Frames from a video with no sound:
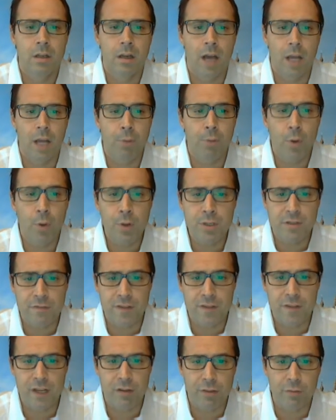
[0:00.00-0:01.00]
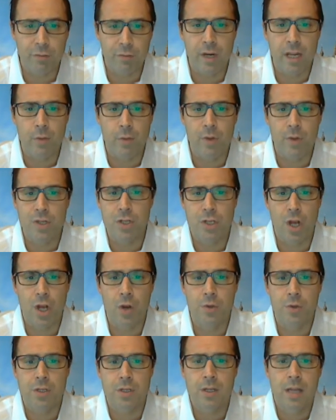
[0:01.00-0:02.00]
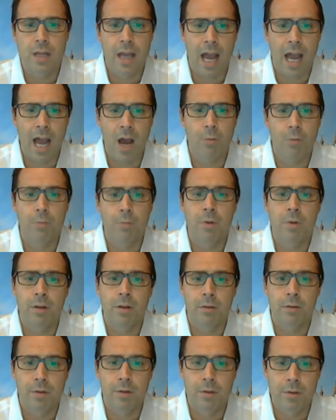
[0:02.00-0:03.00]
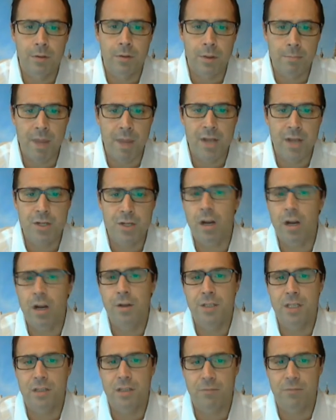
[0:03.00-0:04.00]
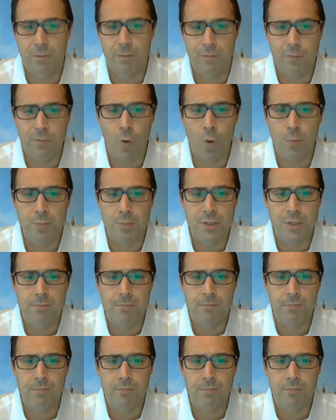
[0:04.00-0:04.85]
I point you to figure 3, which shows how the major currencies have performed